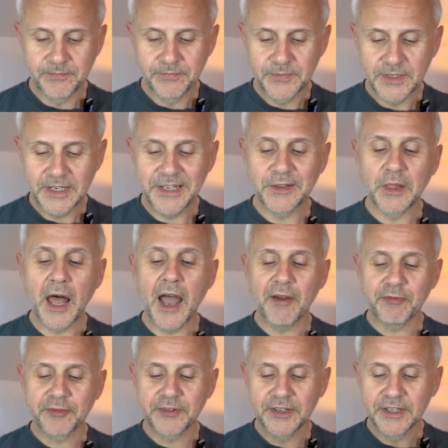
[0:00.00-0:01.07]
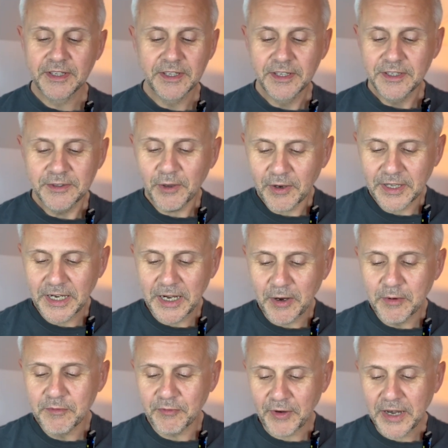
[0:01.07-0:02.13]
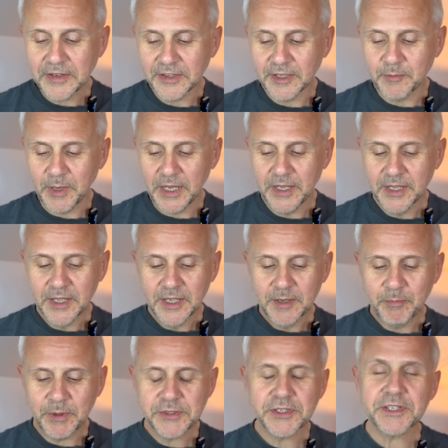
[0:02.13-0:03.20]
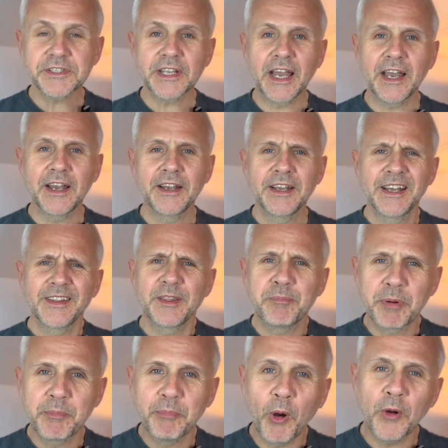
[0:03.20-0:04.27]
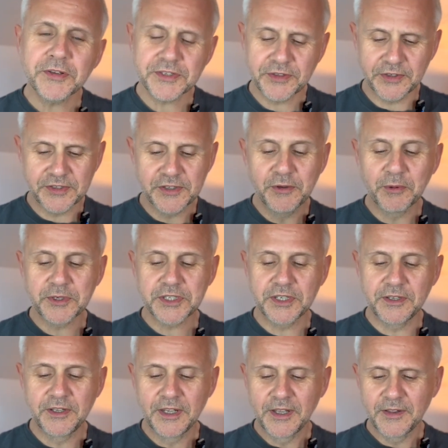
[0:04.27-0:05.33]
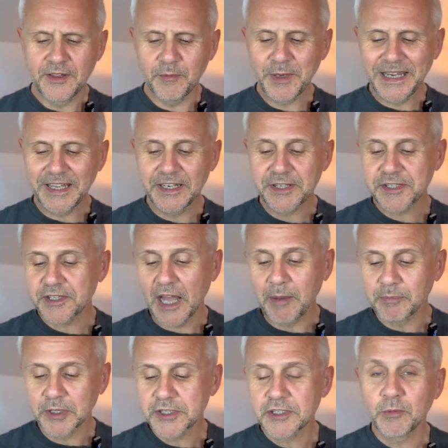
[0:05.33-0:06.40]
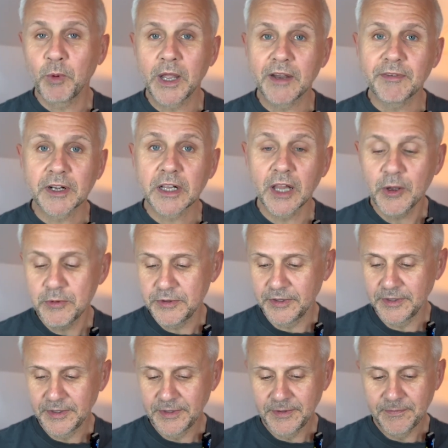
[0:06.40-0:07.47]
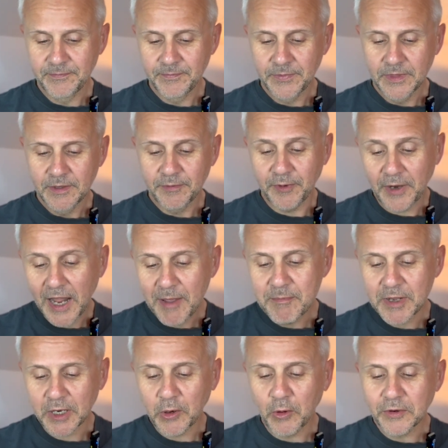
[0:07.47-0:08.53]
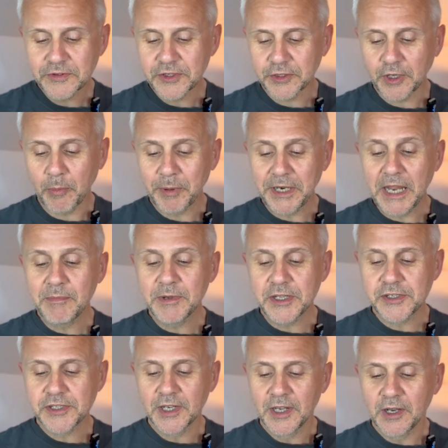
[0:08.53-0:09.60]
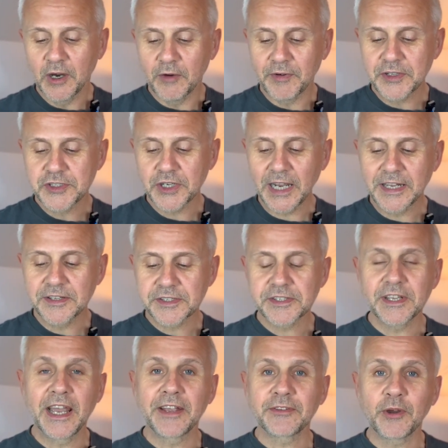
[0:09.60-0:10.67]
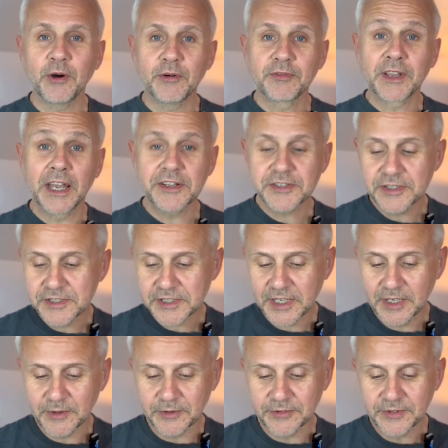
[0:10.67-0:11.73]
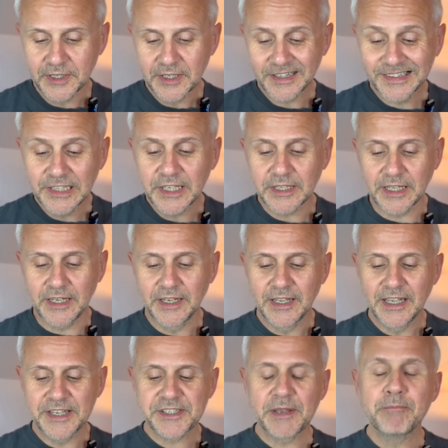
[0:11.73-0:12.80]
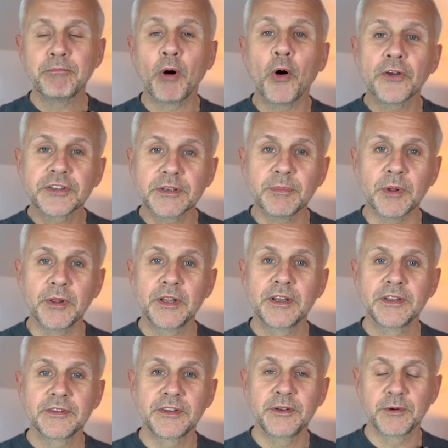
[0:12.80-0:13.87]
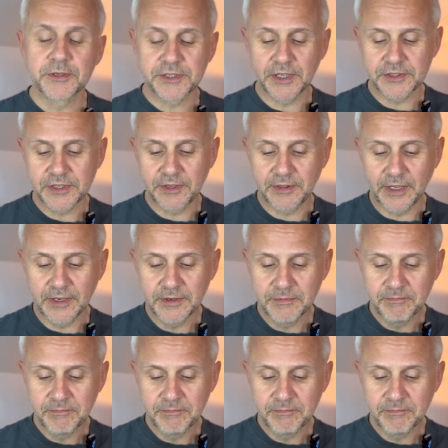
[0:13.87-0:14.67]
He laughed, not in an unfriendly way, but just at the preposterous notion that we can establish the weight of a cloud. For him, it conjured up an image of a giant set of kitchen scales. Clearly, it's impossible to know such a thing.